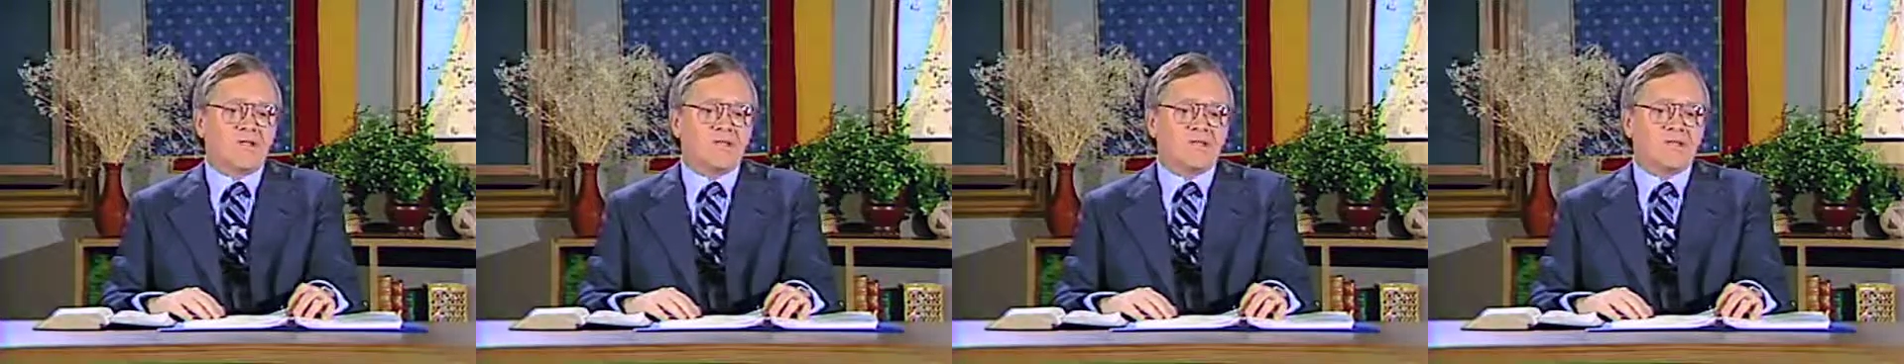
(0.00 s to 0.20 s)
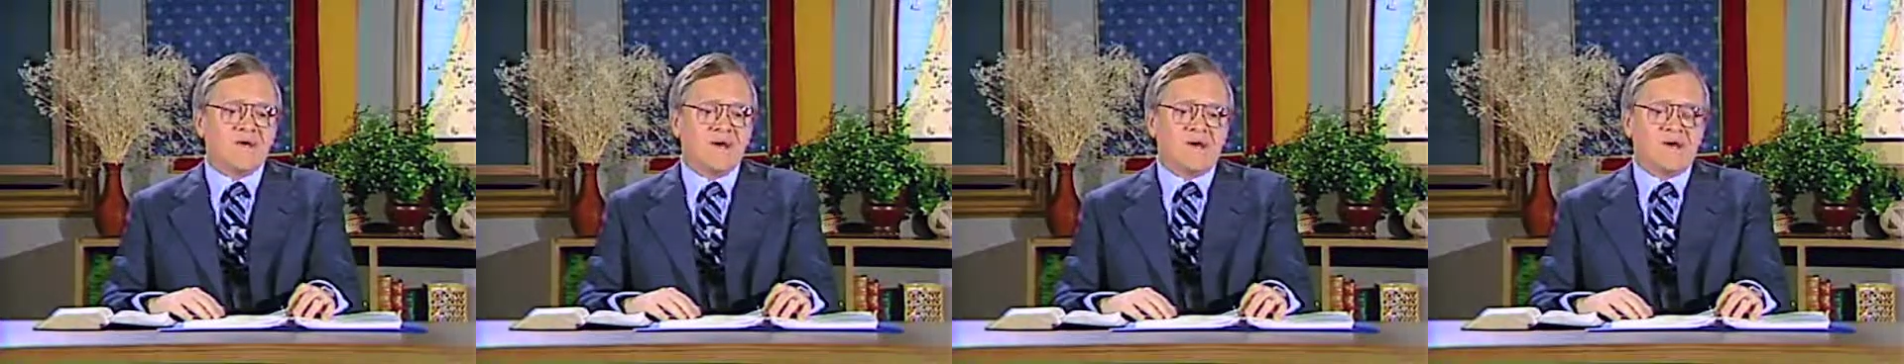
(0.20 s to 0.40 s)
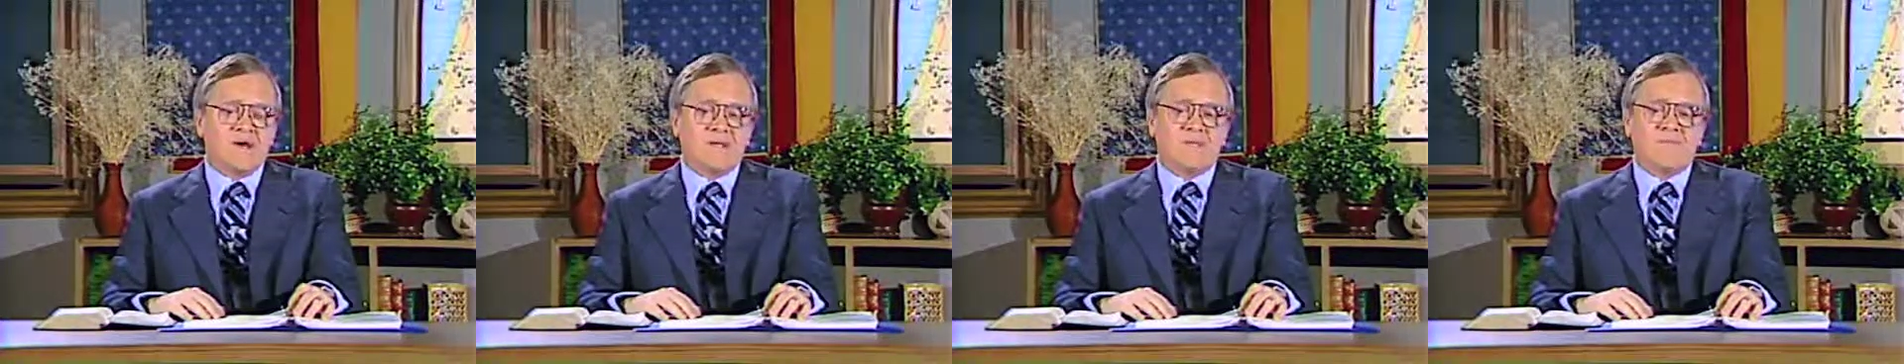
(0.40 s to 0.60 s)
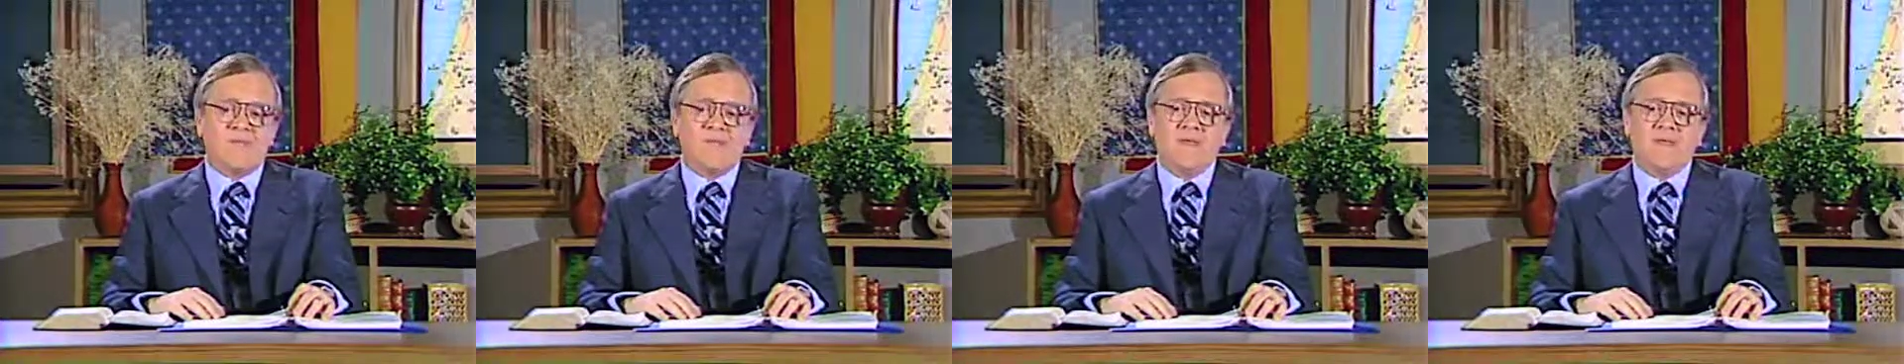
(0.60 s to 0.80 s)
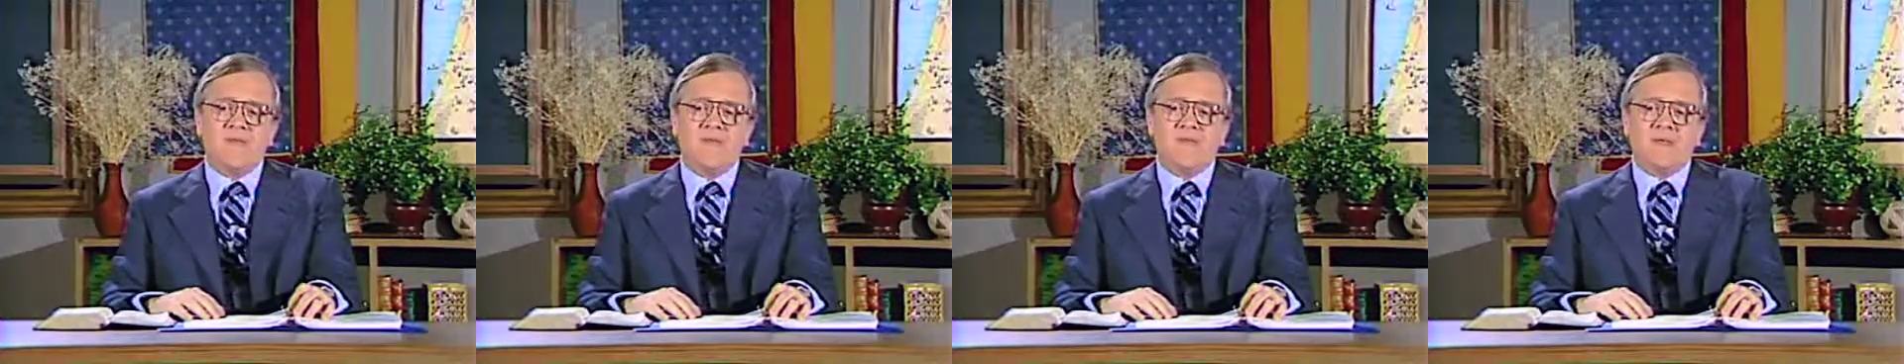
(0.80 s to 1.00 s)
design.
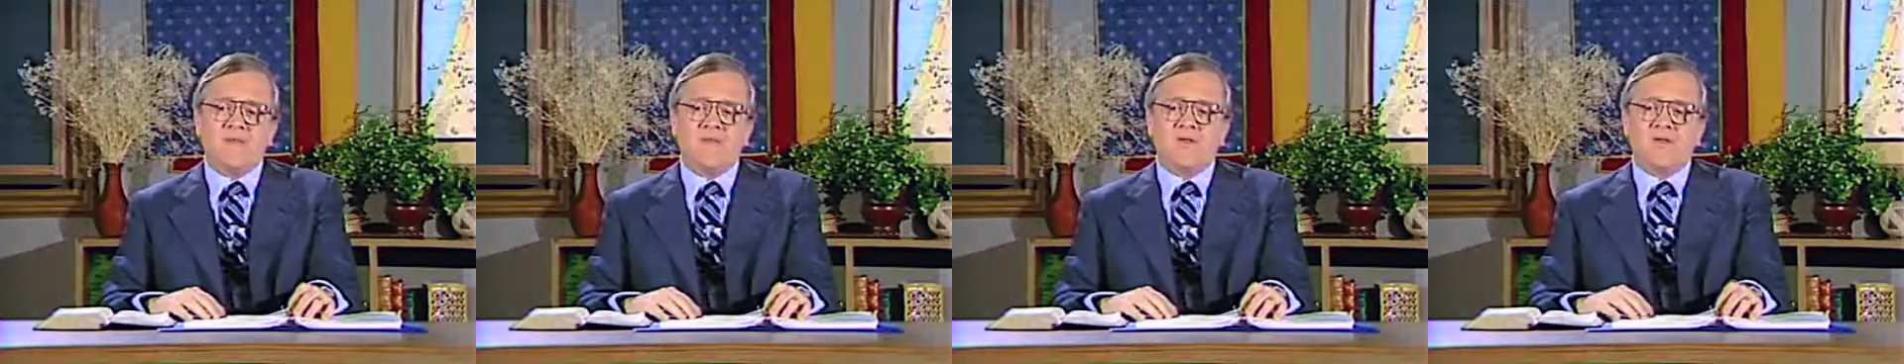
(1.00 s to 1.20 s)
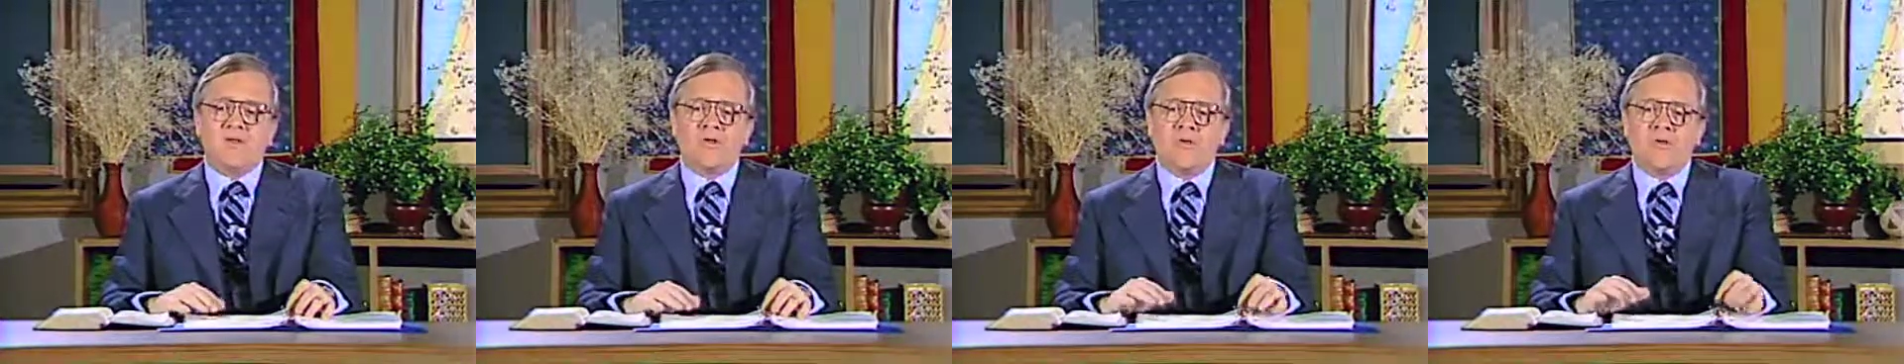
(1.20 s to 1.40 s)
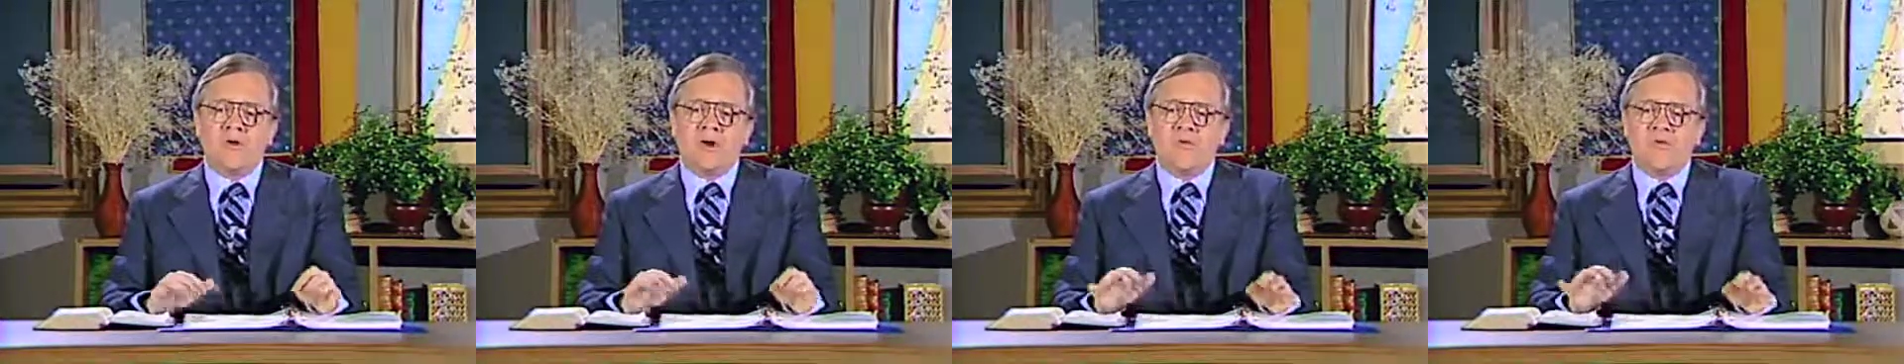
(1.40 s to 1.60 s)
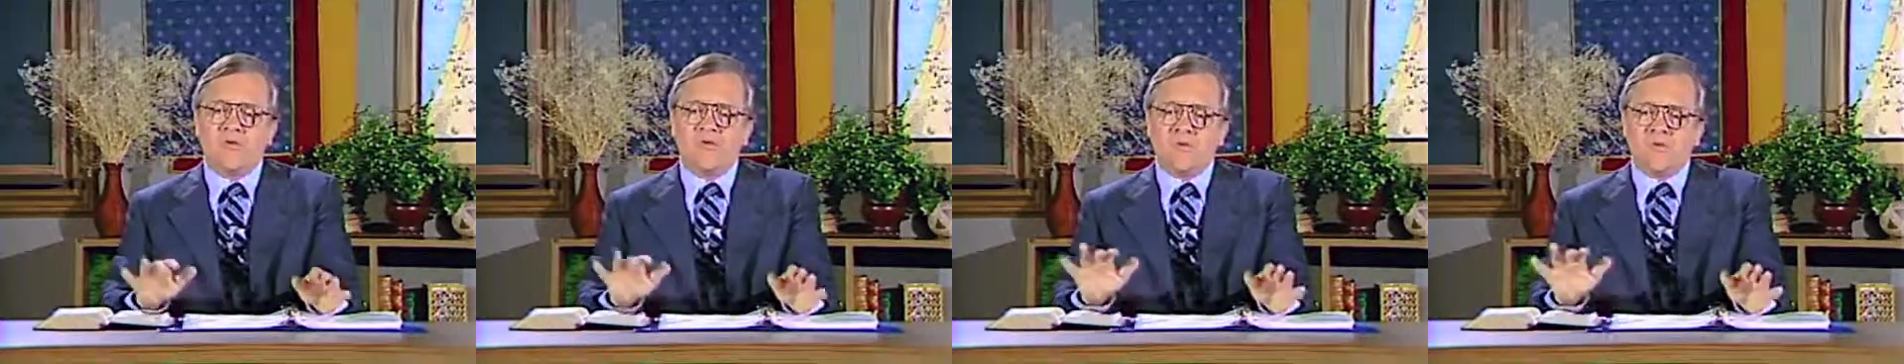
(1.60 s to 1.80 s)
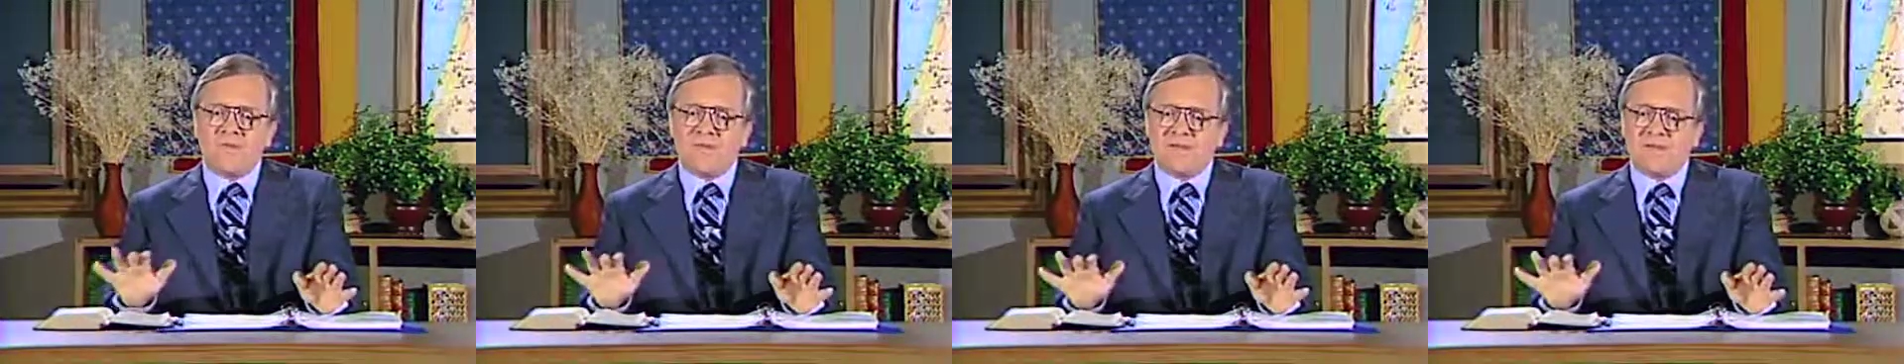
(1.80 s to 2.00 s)
And the
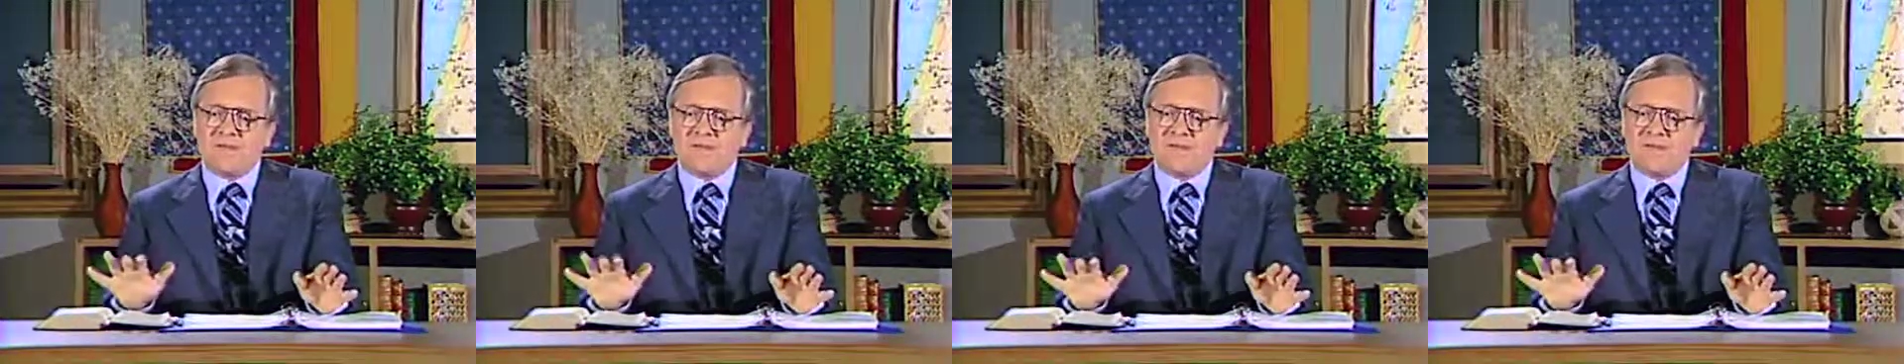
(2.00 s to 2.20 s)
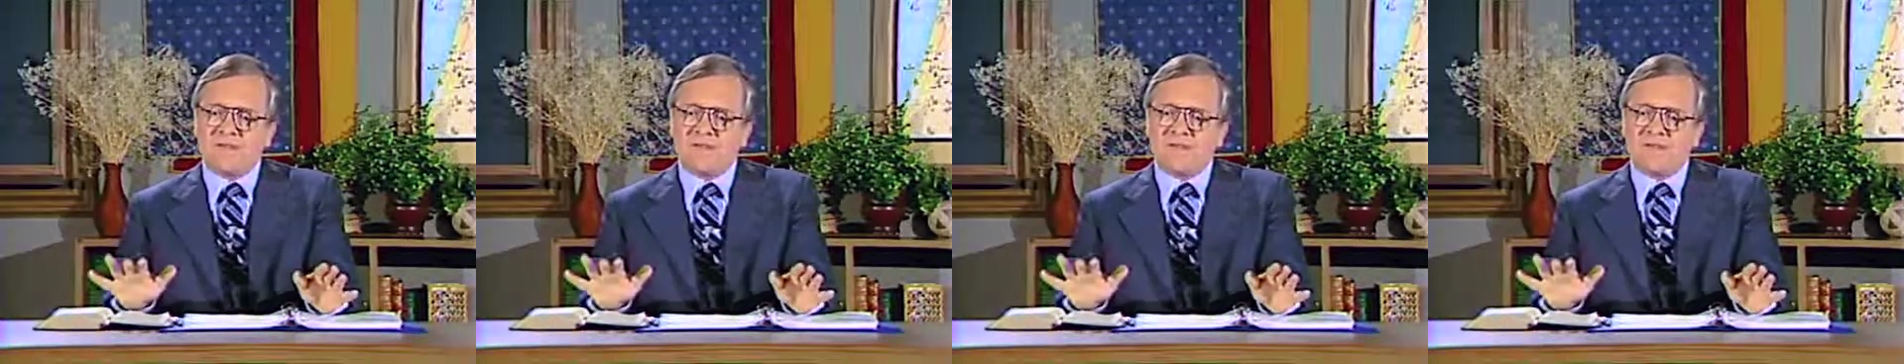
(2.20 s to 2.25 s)
normal thing